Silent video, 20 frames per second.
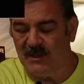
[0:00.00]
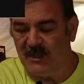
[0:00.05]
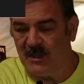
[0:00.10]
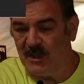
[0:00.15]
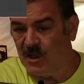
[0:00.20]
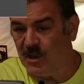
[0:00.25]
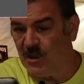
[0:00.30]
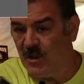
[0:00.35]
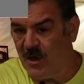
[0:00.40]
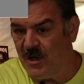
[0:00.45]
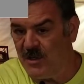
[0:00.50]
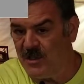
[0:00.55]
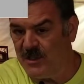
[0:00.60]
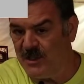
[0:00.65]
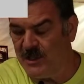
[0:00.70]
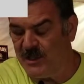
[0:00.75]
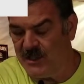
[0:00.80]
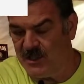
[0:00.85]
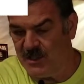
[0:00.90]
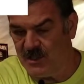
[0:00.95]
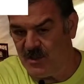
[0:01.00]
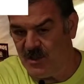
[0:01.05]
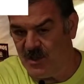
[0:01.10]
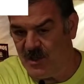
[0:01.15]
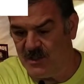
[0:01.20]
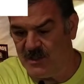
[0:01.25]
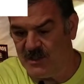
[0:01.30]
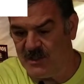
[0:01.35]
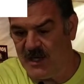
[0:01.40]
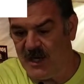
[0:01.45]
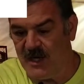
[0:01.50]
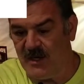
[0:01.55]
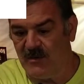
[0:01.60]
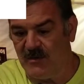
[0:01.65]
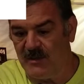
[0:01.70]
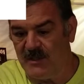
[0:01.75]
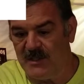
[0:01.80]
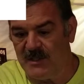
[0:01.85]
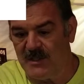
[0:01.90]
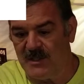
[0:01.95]
the charge and discharge
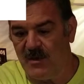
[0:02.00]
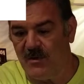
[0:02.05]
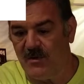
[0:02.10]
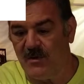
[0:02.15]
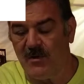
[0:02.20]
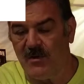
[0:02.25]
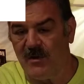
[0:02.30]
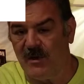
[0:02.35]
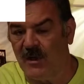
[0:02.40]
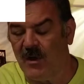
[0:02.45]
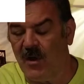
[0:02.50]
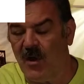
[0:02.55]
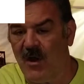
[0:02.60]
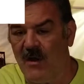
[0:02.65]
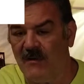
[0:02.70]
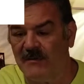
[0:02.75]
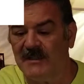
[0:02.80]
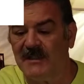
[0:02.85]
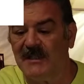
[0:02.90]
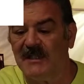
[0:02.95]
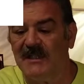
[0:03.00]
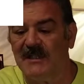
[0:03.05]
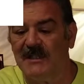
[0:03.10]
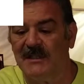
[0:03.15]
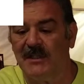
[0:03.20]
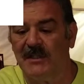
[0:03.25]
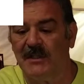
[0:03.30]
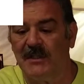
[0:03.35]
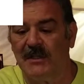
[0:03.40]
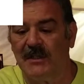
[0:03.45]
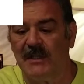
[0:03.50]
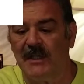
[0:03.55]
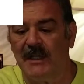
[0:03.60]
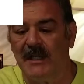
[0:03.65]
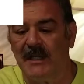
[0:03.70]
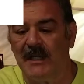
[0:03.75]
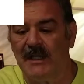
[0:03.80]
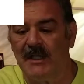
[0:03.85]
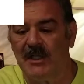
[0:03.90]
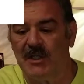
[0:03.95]
cycle is. So during the off season, you're going to
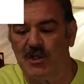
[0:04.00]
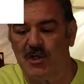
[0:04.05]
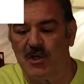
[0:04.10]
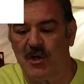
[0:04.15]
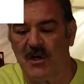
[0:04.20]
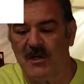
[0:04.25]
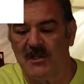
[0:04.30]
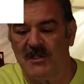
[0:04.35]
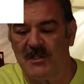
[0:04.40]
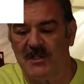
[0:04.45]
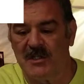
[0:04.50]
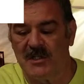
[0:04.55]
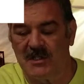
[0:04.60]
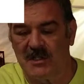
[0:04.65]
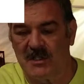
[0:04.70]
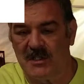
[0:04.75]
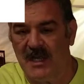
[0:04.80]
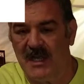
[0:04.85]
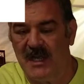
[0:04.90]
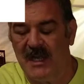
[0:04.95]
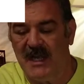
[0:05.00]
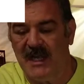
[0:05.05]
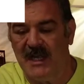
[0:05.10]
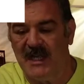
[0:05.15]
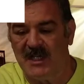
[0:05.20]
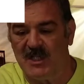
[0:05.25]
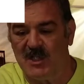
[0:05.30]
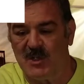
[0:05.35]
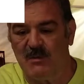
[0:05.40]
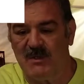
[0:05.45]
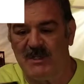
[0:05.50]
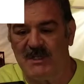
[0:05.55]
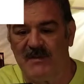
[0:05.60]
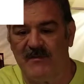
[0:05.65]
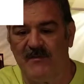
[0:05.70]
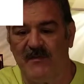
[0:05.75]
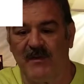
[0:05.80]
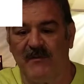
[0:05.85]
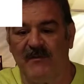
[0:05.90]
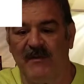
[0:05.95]
need to charge this in a
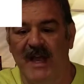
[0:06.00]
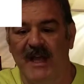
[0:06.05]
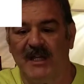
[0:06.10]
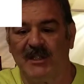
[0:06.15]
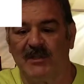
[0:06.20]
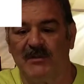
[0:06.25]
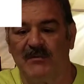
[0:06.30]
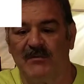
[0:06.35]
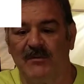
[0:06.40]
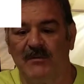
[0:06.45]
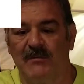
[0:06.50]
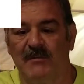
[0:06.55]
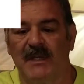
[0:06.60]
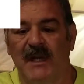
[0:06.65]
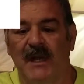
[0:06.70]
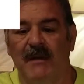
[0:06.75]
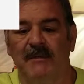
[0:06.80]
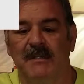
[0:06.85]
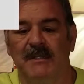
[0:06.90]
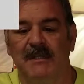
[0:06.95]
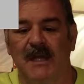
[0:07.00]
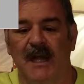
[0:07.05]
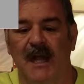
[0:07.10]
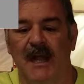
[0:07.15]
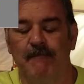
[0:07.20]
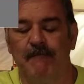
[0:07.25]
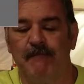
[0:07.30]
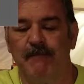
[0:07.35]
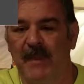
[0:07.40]
specific fashion from time to time.